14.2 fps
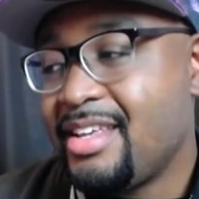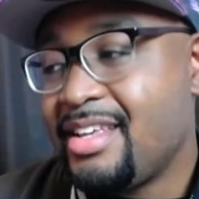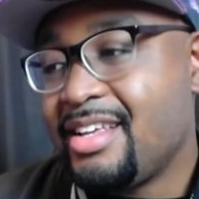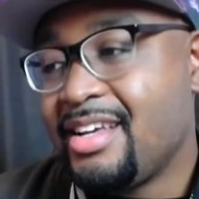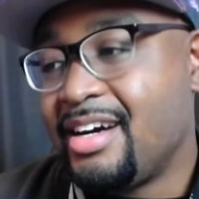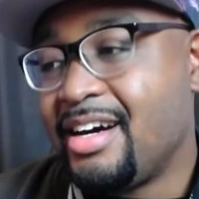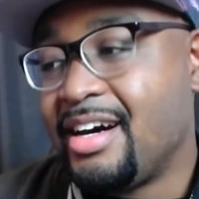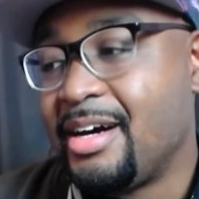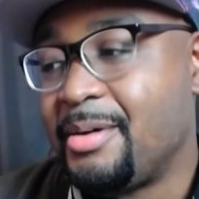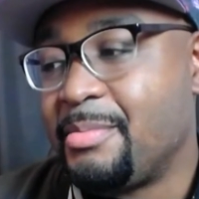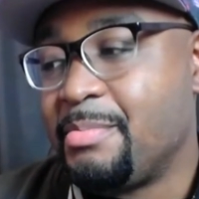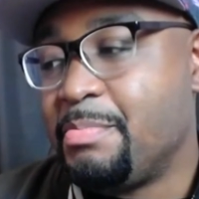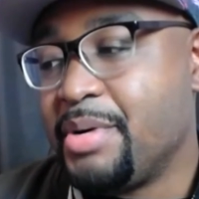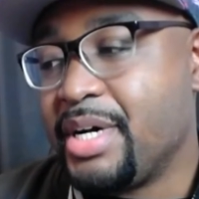
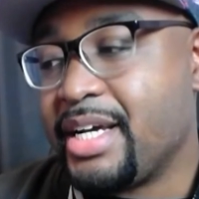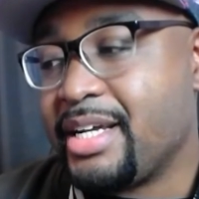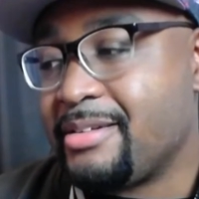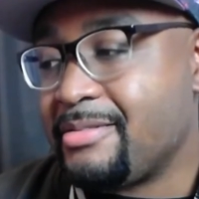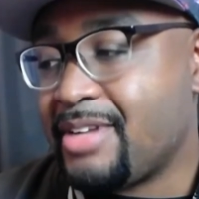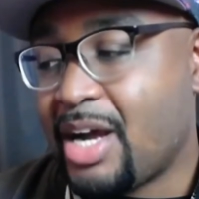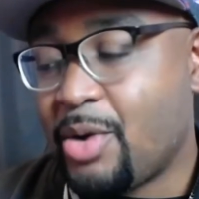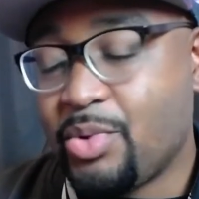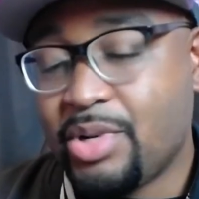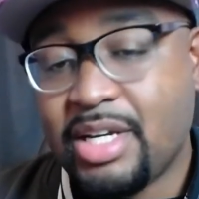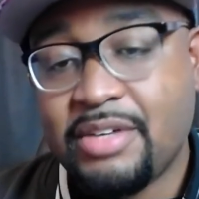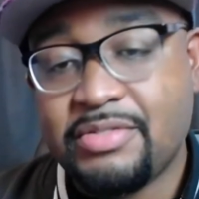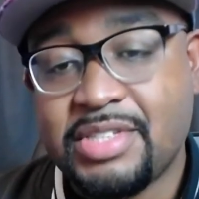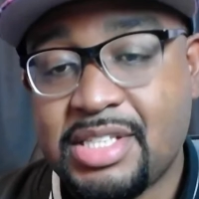But I would love
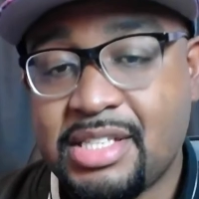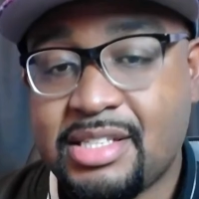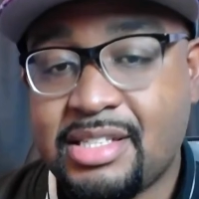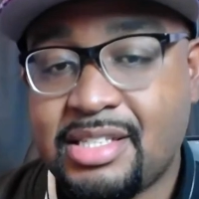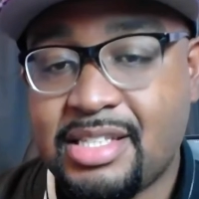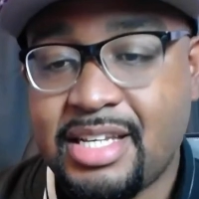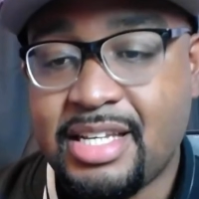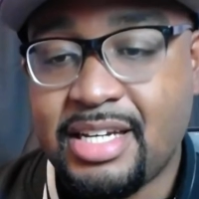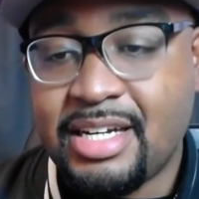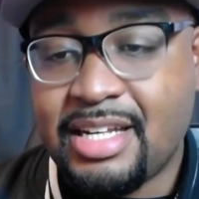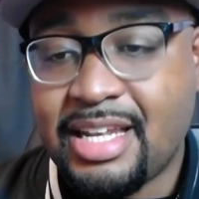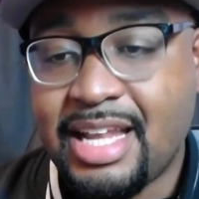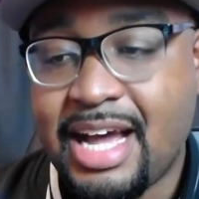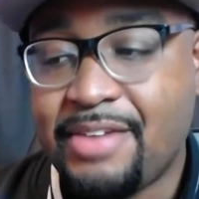to see a
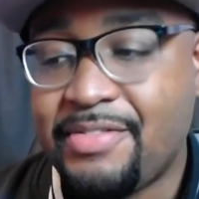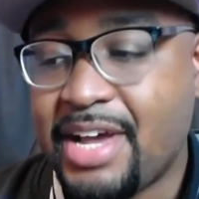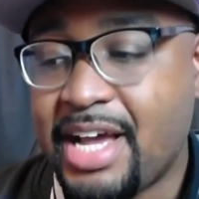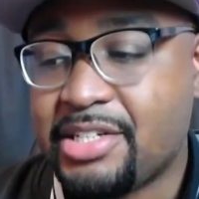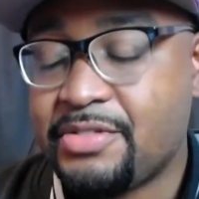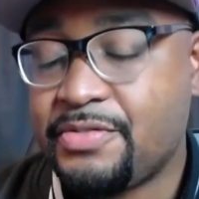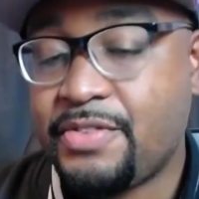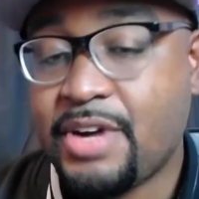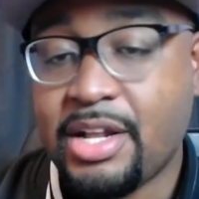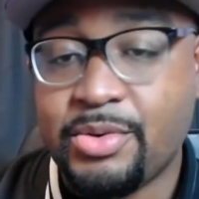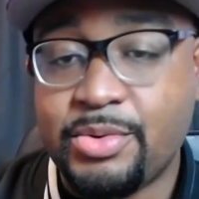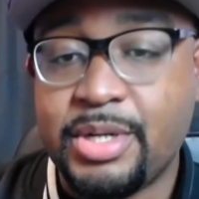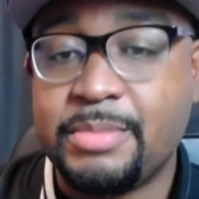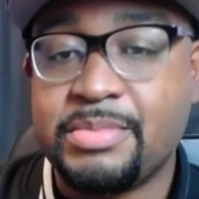live action
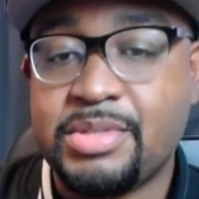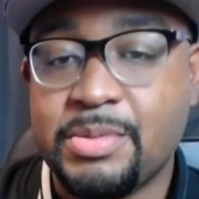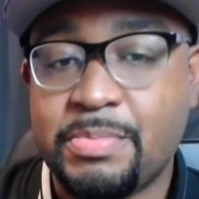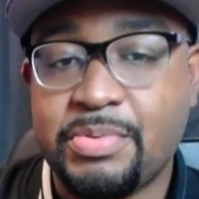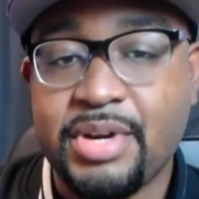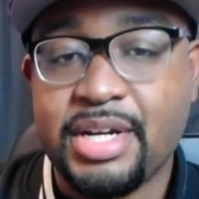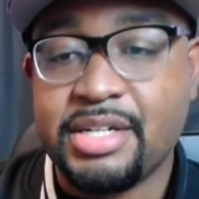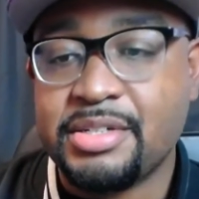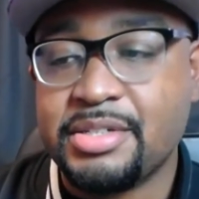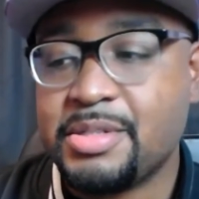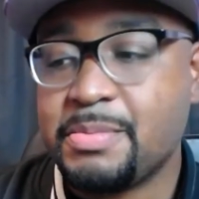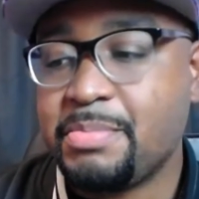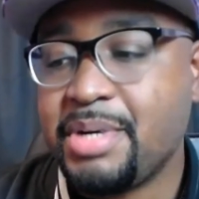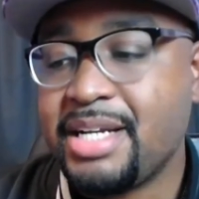follow-up to Predators,
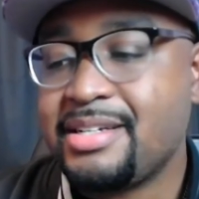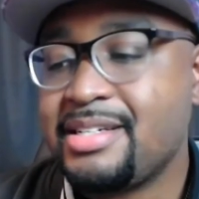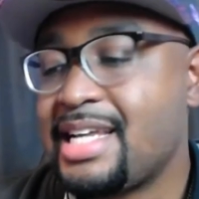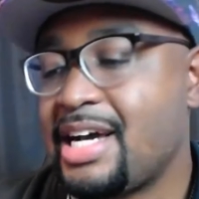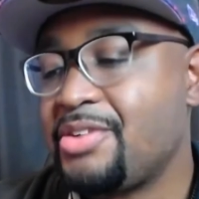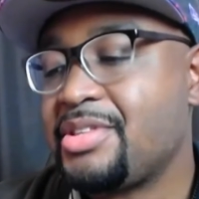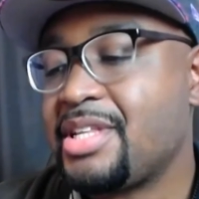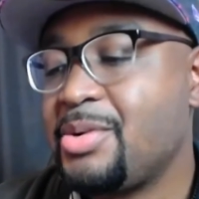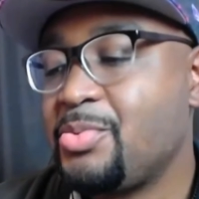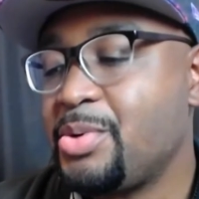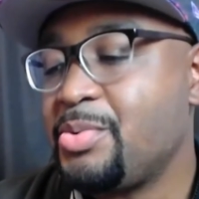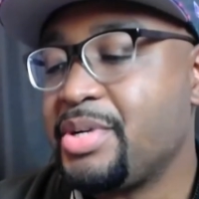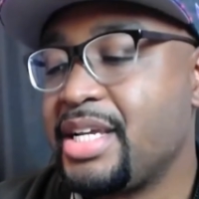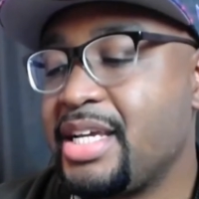but doubt that we will
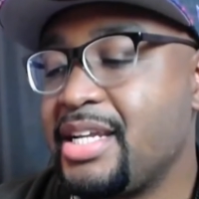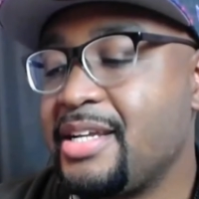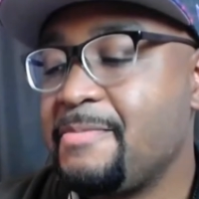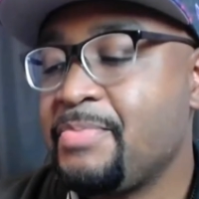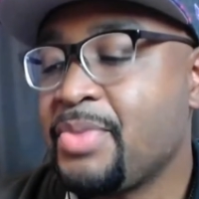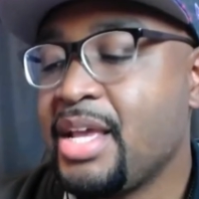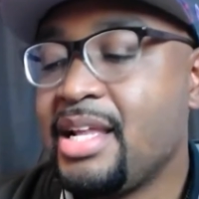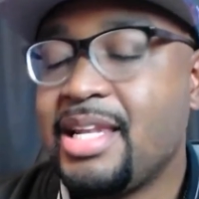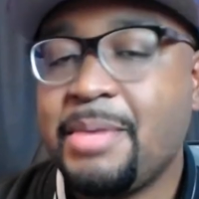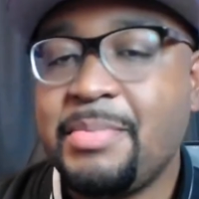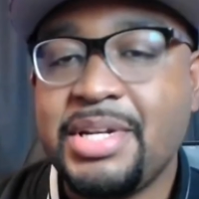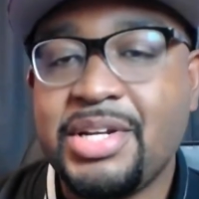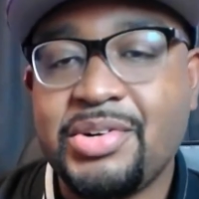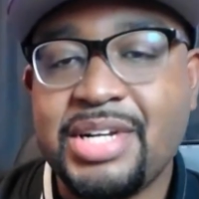get it. Let me
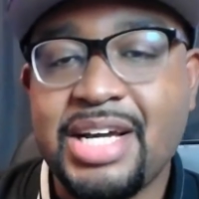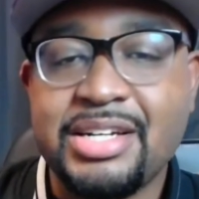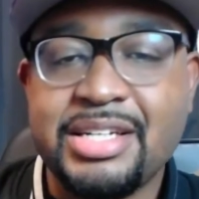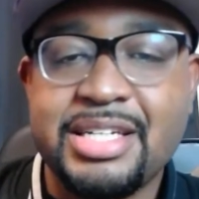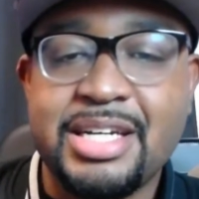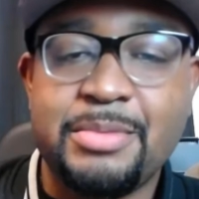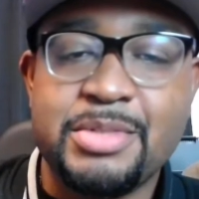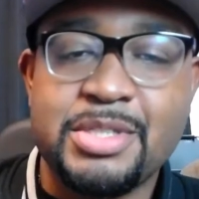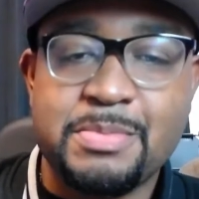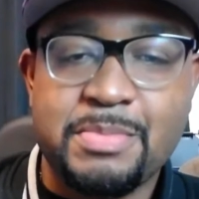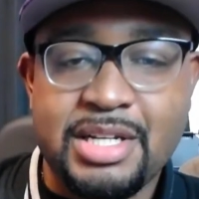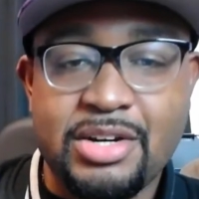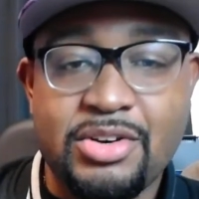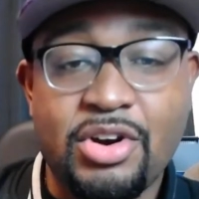know down in the comments
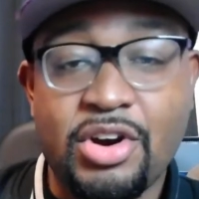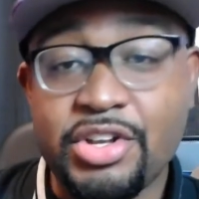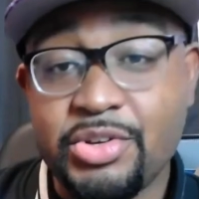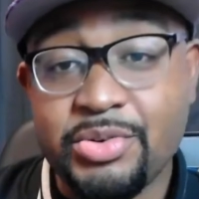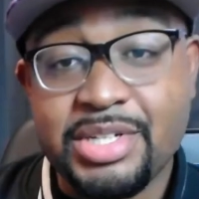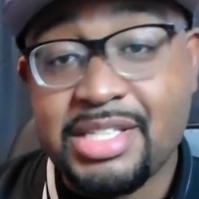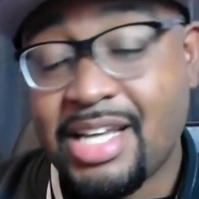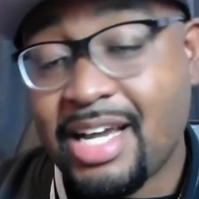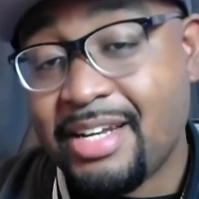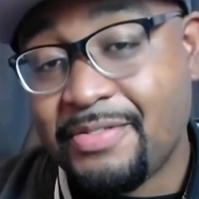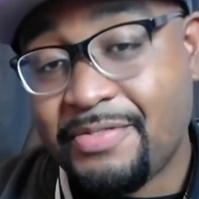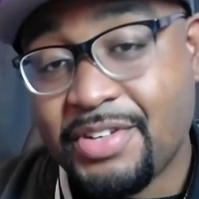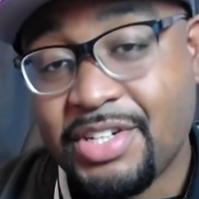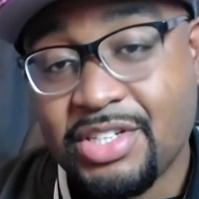below. Are you excited for
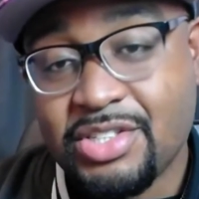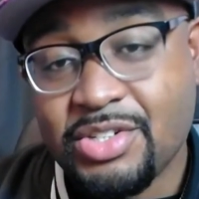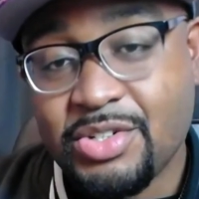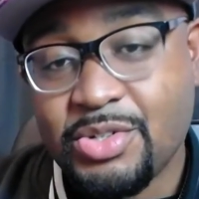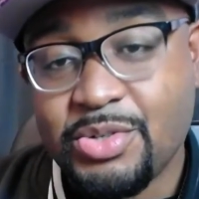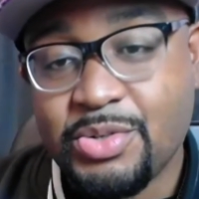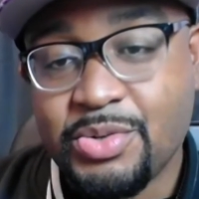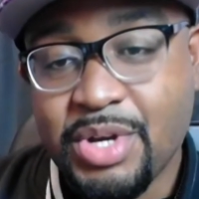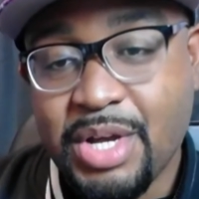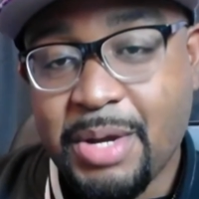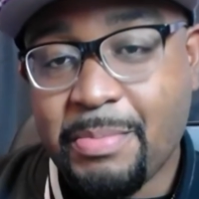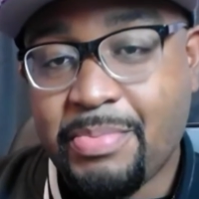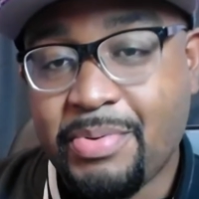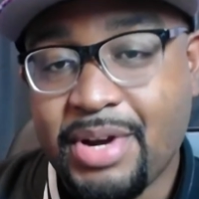this new
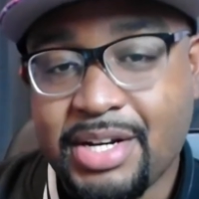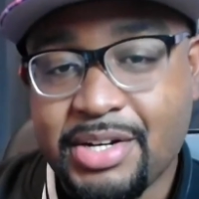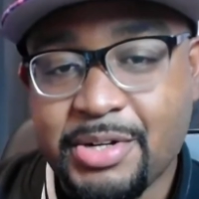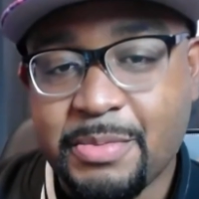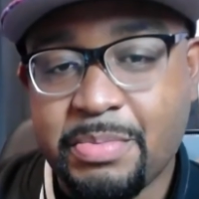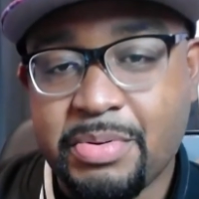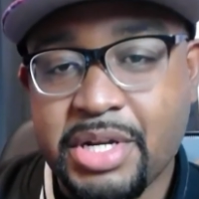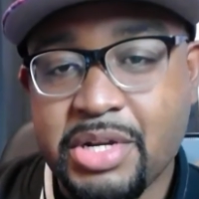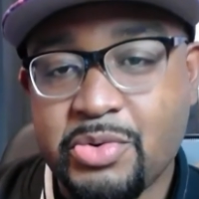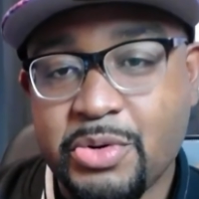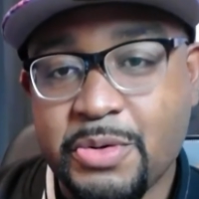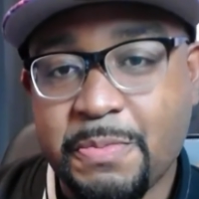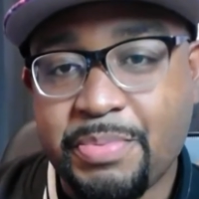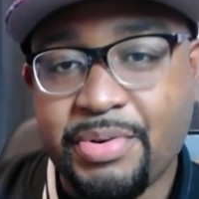Predator prequel,
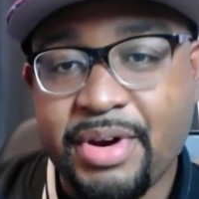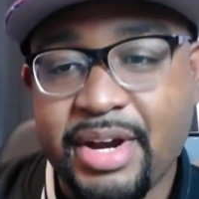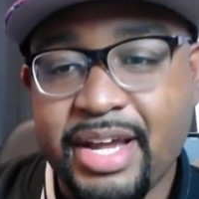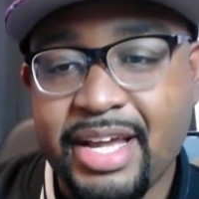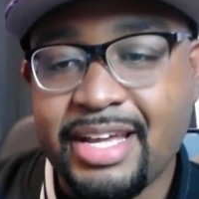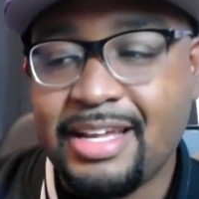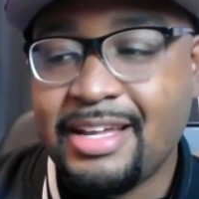Prey?